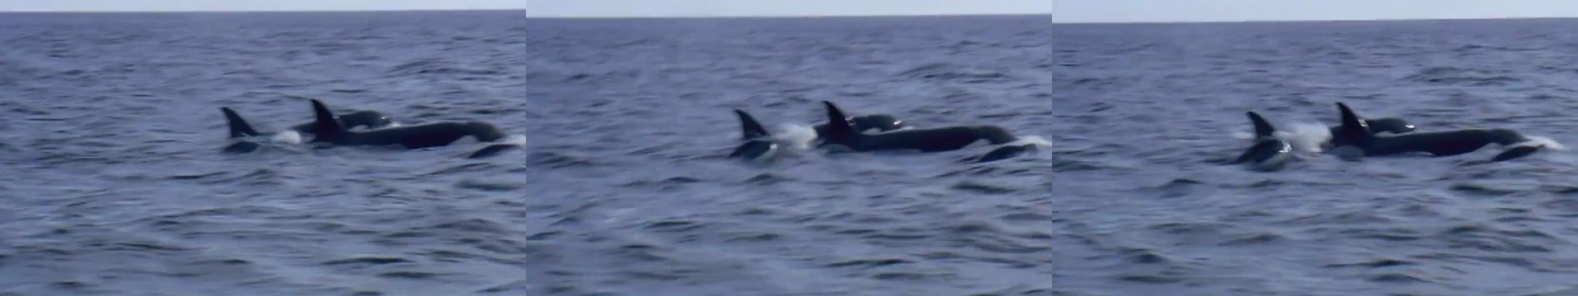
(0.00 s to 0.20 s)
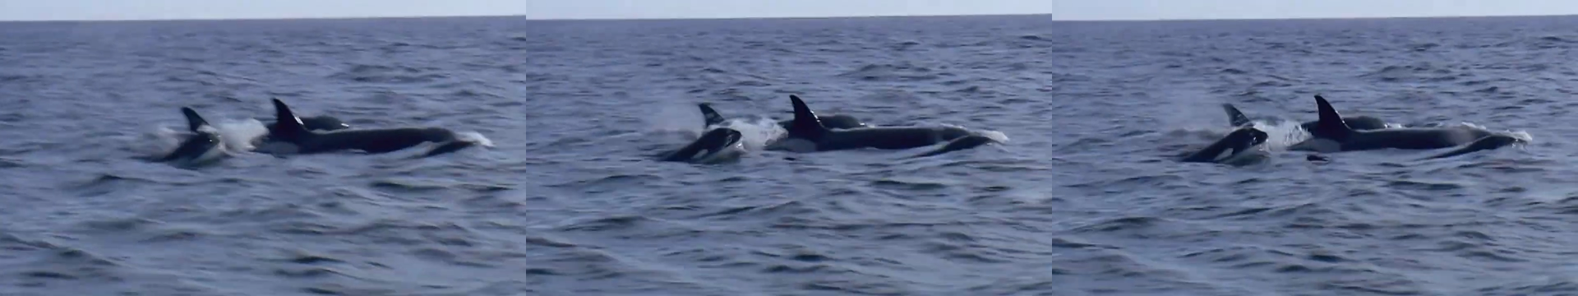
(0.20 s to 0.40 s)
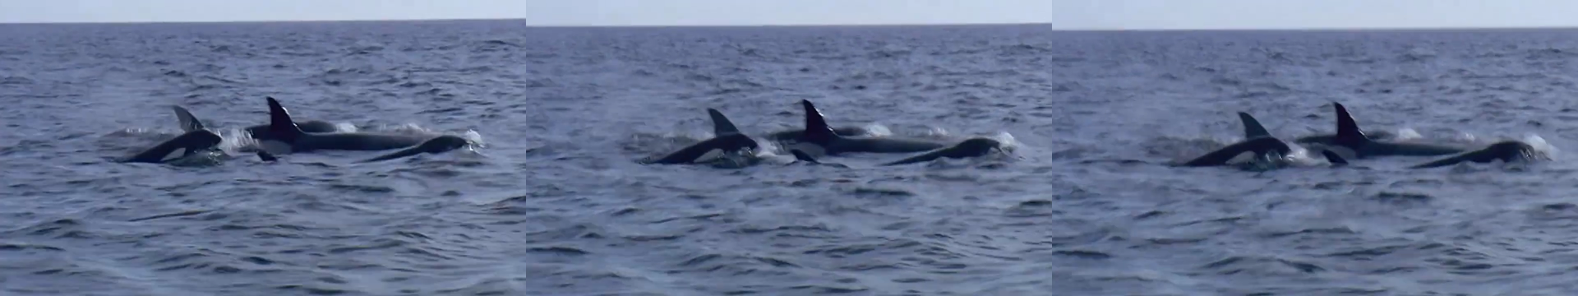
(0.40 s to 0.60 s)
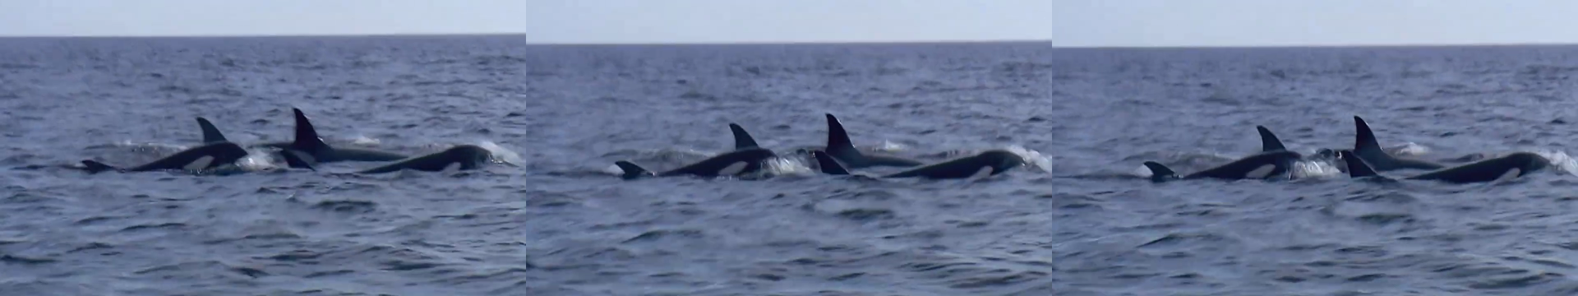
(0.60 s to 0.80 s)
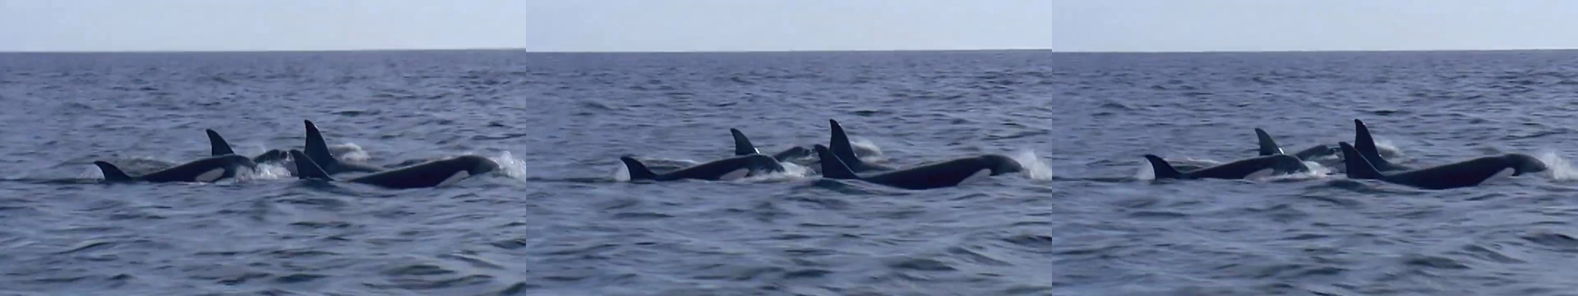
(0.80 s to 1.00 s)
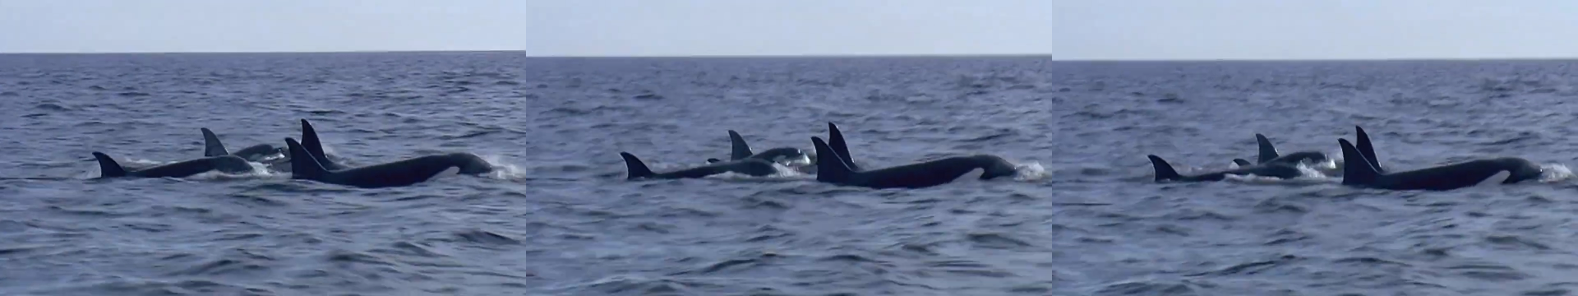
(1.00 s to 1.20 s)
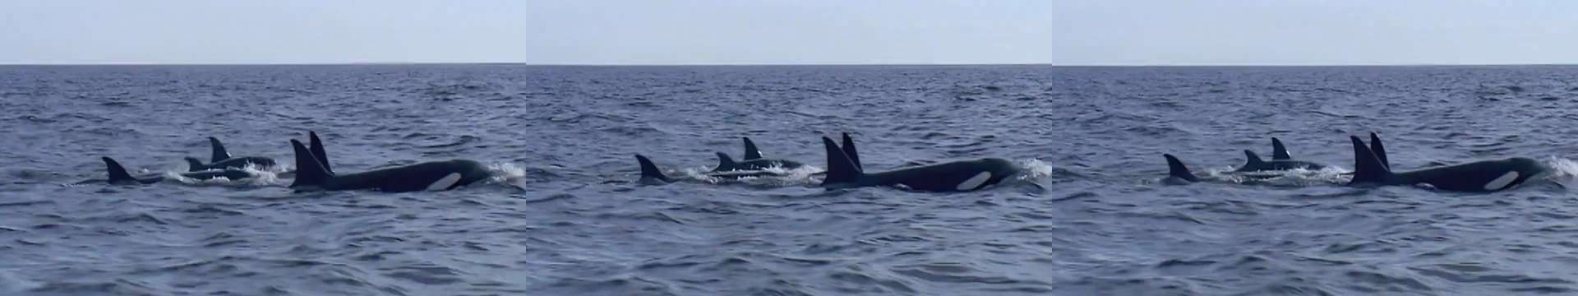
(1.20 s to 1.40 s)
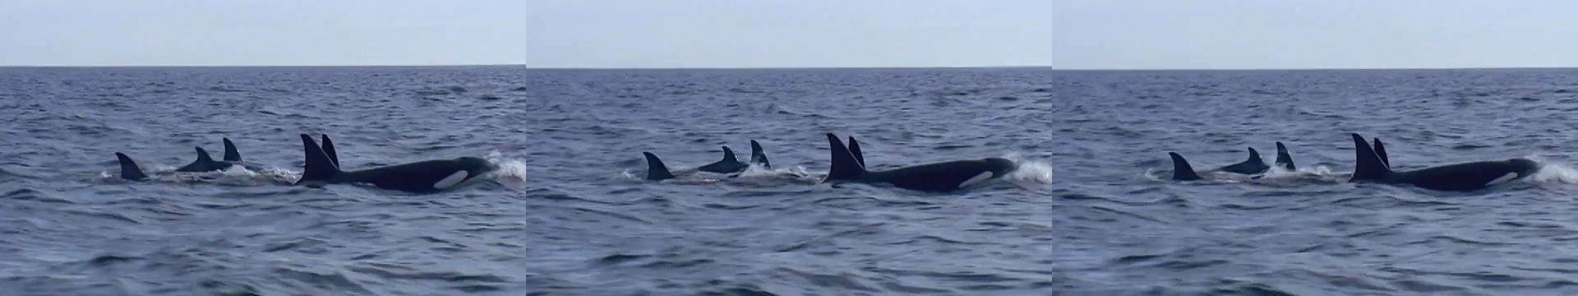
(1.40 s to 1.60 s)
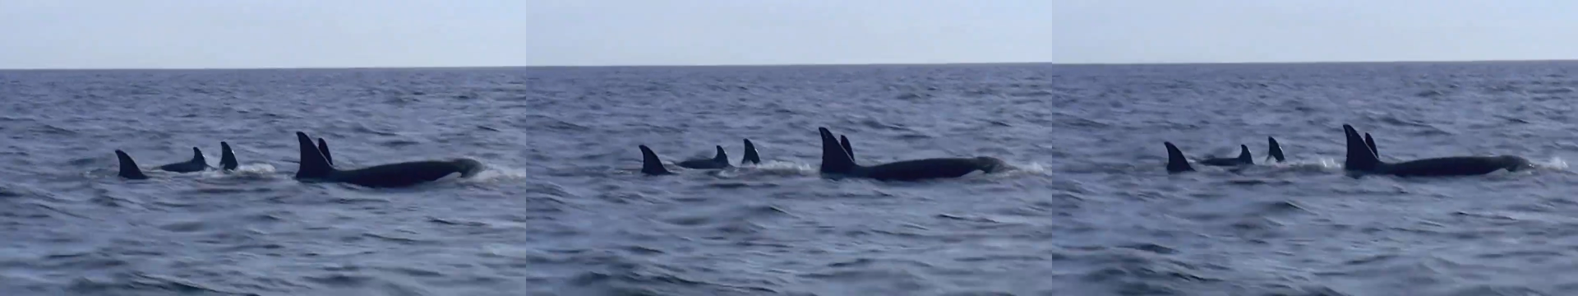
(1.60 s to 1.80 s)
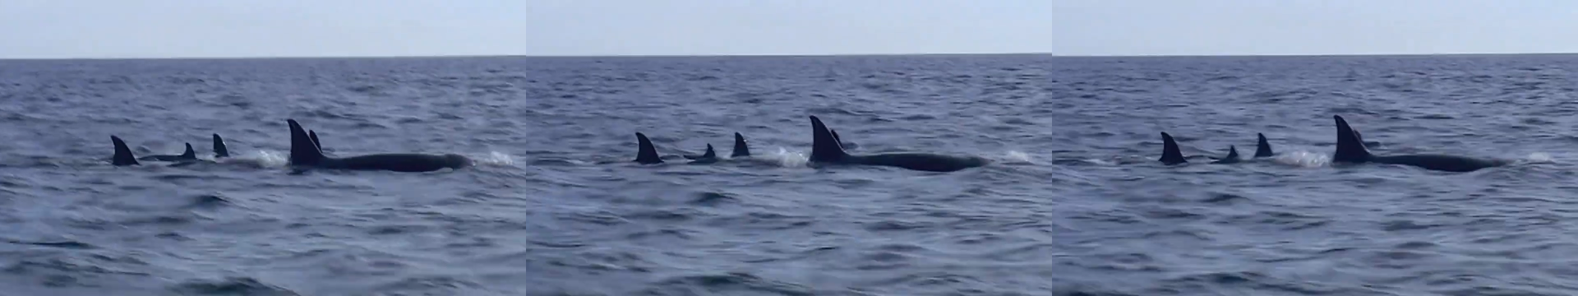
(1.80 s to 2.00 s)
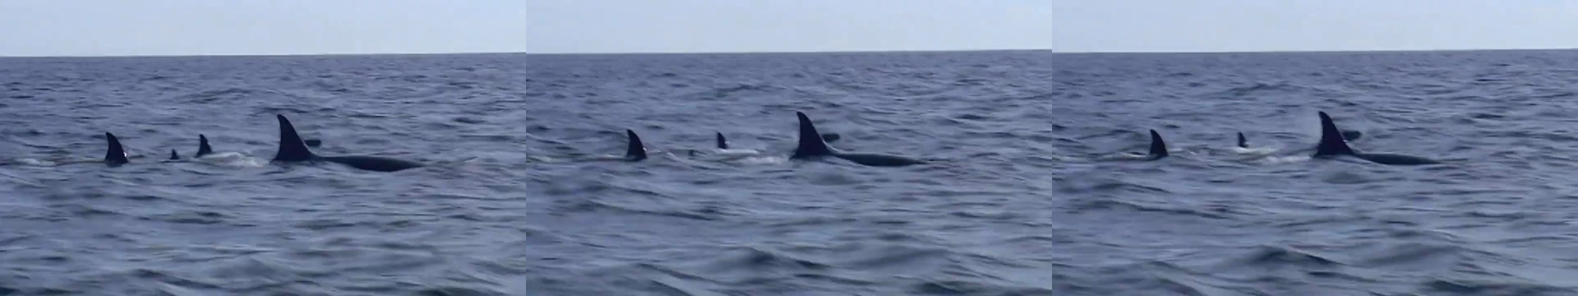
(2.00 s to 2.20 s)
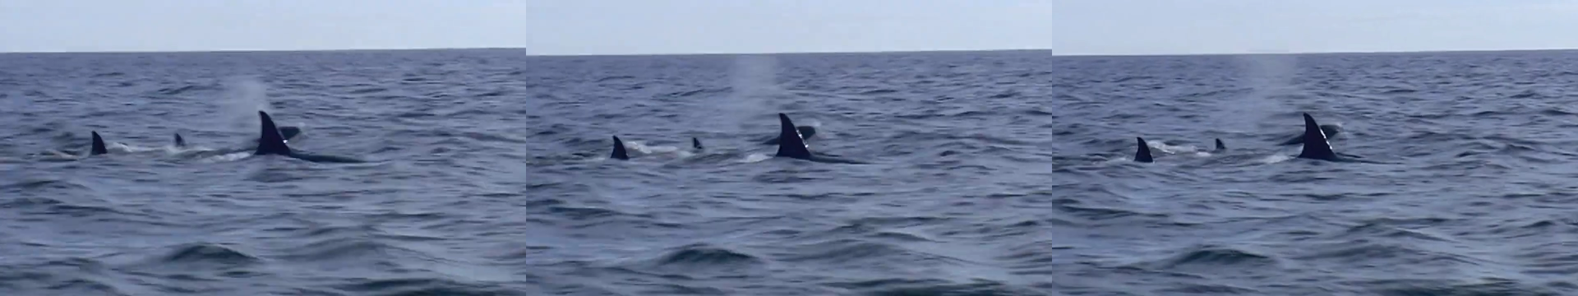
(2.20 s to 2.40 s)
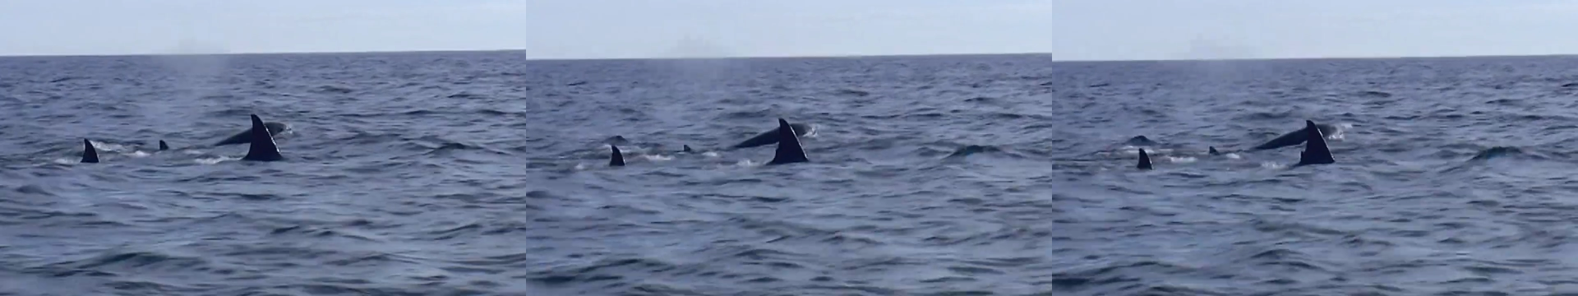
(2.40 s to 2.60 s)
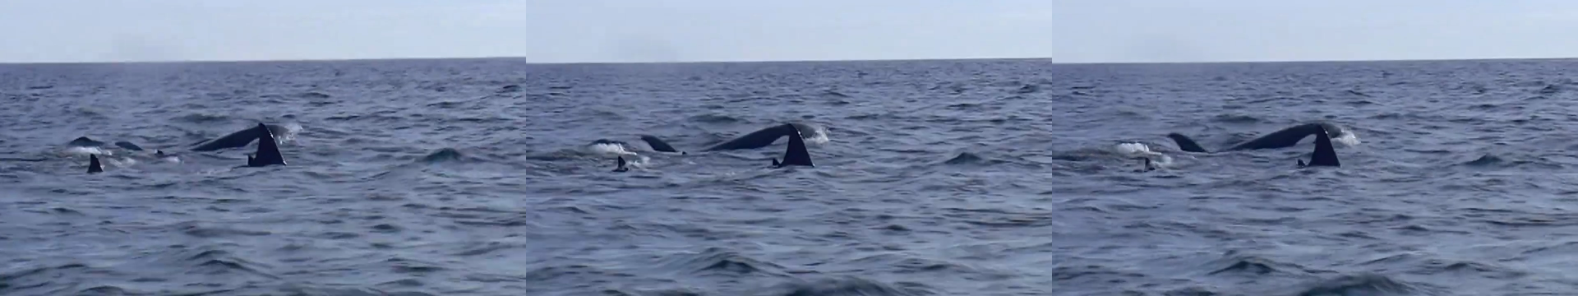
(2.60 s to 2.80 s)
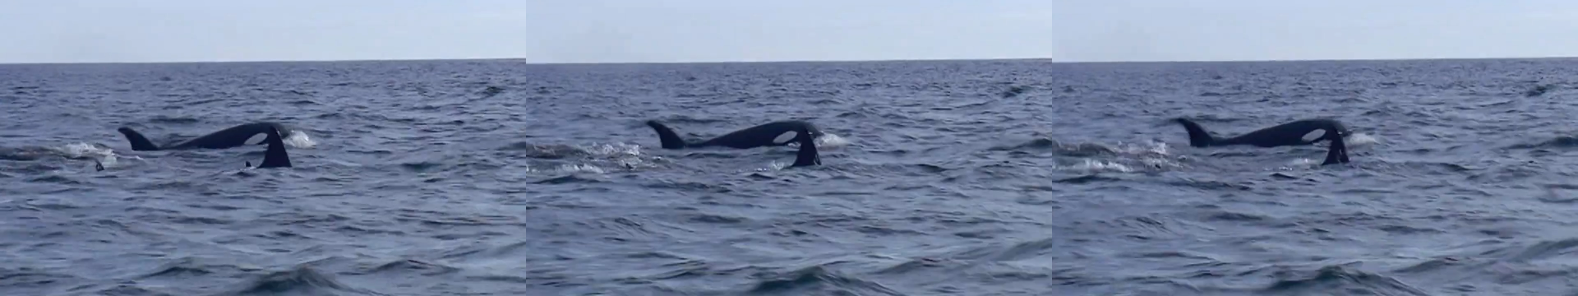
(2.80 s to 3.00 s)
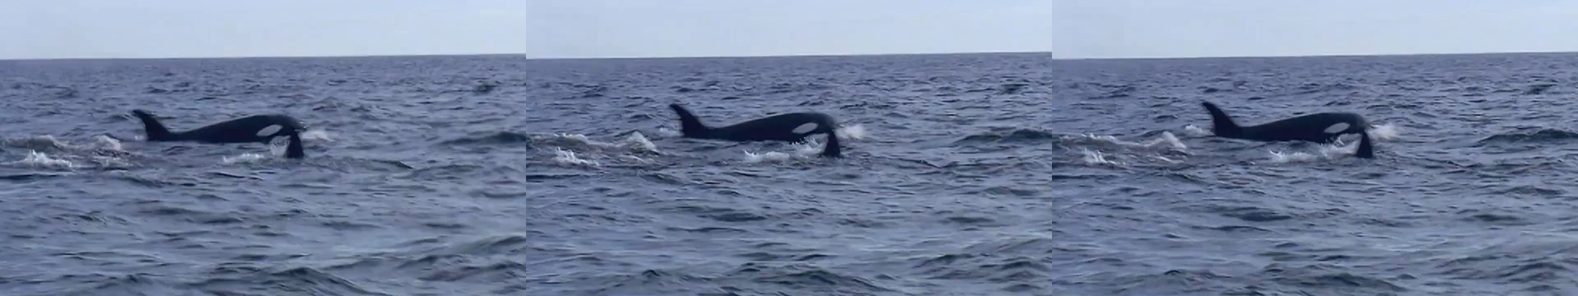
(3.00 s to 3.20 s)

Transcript: No face is visible, so there are no lips to read.